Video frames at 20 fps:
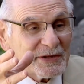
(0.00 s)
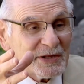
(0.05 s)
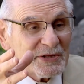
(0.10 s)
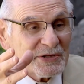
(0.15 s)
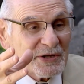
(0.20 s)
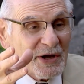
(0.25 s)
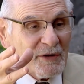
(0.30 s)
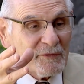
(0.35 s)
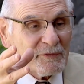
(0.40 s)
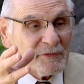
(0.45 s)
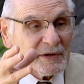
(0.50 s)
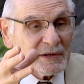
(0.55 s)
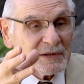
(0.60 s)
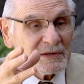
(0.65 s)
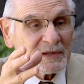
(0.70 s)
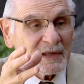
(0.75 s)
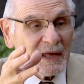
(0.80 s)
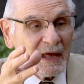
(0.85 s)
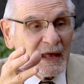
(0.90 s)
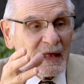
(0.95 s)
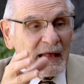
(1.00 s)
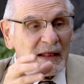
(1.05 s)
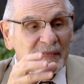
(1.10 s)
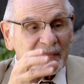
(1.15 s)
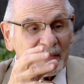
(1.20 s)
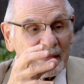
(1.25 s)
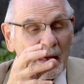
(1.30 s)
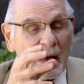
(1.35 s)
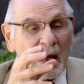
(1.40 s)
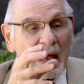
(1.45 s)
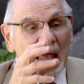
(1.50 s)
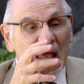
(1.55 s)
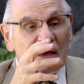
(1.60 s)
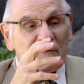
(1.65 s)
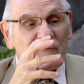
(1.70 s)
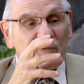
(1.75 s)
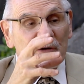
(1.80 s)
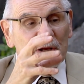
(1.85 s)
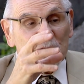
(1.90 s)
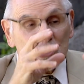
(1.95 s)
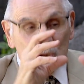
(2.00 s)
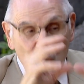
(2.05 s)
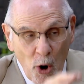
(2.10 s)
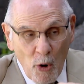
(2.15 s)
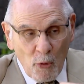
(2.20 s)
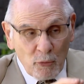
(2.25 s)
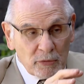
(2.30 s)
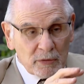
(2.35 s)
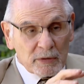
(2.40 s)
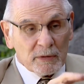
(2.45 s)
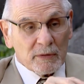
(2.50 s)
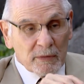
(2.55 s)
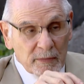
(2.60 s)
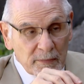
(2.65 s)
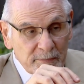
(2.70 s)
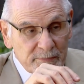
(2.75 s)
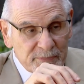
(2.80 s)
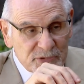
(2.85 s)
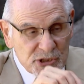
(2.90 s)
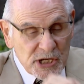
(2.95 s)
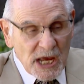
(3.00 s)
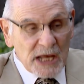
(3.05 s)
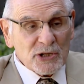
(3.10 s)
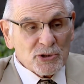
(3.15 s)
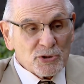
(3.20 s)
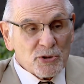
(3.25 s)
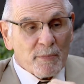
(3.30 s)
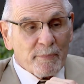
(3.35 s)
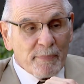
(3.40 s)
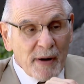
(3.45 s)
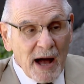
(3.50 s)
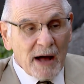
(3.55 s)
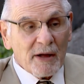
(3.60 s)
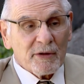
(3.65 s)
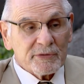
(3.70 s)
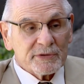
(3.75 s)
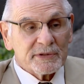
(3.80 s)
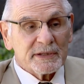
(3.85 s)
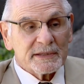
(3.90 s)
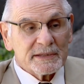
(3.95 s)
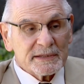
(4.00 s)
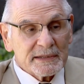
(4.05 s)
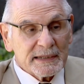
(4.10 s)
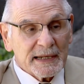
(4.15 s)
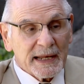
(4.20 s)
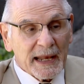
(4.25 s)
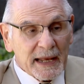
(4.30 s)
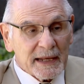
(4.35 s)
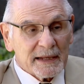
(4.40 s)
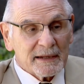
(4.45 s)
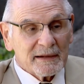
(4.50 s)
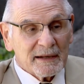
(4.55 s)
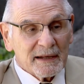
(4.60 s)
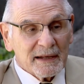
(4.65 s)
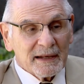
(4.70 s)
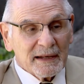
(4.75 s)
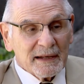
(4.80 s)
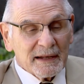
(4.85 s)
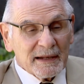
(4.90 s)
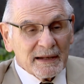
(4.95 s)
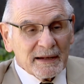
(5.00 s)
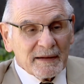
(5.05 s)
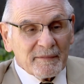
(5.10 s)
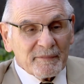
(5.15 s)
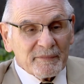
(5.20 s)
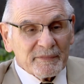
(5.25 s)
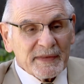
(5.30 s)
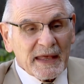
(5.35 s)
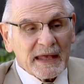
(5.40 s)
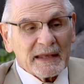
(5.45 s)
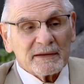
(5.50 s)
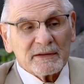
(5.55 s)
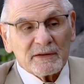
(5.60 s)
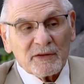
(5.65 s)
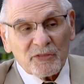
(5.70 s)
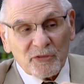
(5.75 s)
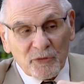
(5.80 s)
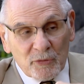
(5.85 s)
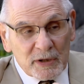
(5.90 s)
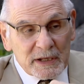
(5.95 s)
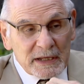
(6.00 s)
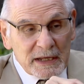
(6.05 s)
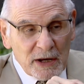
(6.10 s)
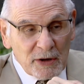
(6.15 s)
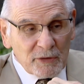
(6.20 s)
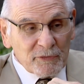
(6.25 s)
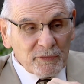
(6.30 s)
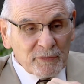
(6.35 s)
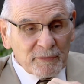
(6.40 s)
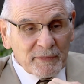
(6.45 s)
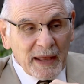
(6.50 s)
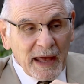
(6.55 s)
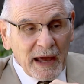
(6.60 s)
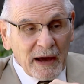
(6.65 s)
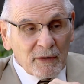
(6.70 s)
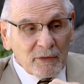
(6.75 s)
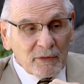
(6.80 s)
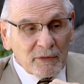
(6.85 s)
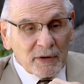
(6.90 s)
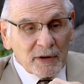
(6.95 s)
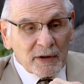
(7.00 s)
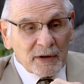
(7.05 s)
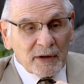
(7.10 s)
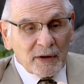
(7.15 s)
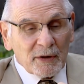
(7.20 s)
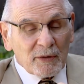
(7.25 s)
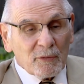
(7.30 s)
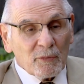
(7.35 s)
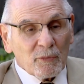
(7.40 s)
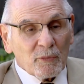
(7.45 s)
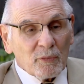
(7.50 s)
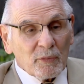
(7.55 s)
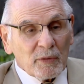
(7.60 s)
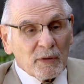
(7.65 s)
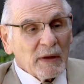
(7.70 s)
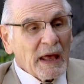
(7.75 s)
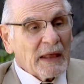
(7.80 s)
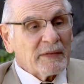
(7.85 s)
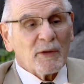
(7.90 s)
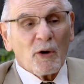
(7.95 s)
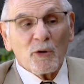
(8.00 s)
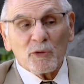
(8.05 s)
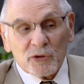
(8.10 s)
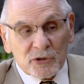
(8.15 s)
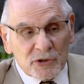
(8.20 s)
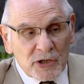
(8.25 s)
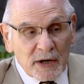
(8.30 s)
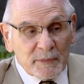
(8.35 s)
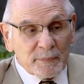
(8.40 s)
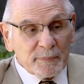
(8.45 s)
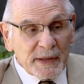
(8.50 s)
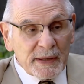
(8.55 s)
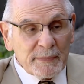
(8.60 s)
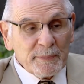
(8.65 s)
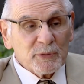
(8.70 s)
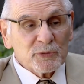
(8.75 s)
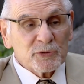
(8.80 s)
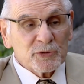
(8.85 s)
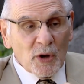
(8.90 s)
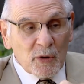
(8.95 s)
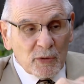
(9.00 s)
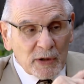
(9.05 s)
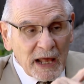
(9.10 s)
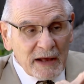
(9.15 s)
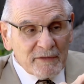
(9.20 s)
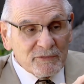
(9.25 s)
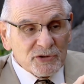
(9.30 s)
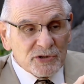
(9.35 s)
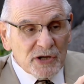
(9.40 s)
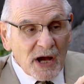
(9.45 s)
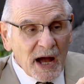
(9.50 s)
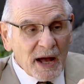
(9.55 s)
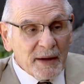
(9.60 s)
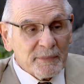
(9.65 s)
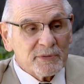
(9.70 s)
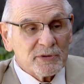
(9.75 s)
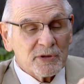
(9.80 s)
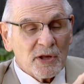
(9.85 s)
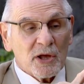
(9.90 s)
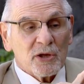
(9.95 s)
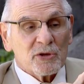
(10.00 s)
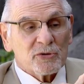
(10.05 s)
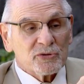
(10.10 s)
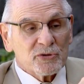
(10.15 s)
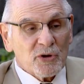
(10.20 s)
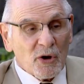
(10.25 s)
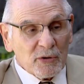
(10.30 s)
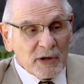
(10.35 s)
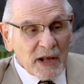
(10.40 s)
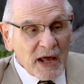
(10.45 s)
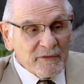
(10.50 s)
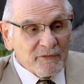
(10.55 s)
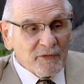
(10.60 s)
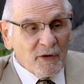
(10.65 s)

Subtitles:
discoveries. If we don't change our policies today, then 30 years from now, and those young people don't have jobs, don't have